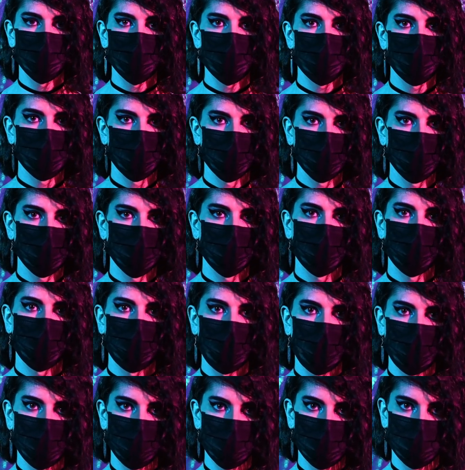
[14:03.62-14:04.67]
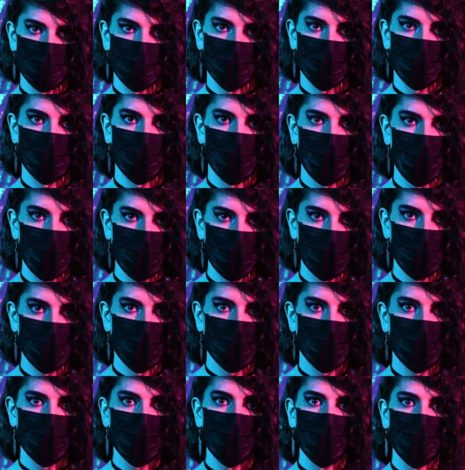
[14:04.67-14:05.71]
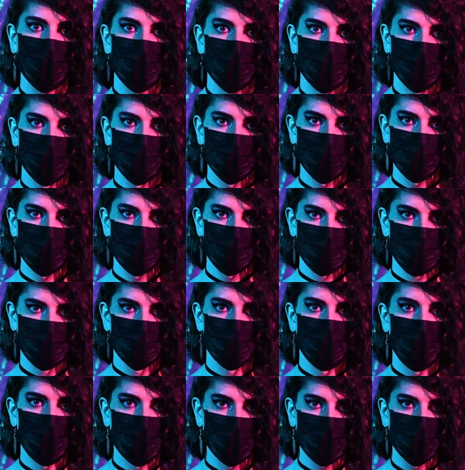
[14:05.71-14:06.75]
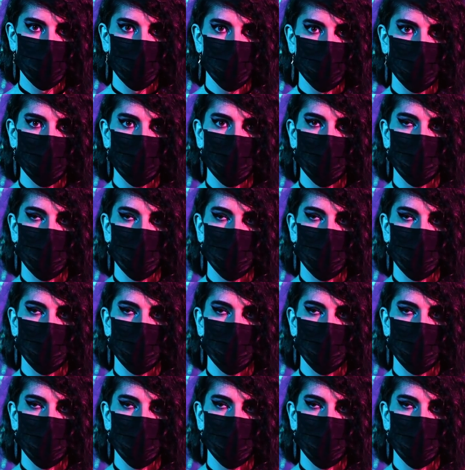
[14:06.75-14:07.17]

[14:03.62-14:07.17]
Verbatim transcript: material around the trigger area in the holster pocket.